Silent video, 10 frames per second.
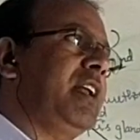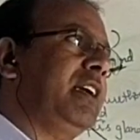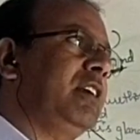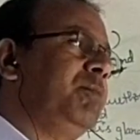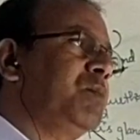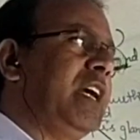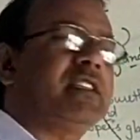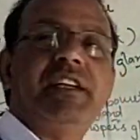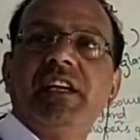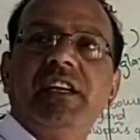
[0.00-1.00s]
tract
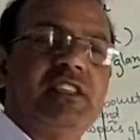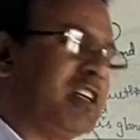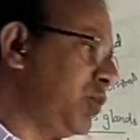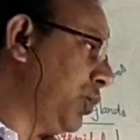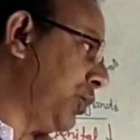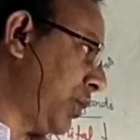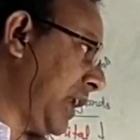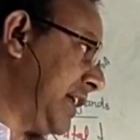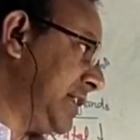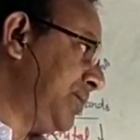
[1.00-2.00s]
acidic nature to
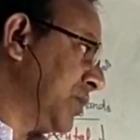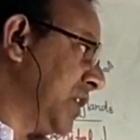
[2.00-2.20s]
neutralize.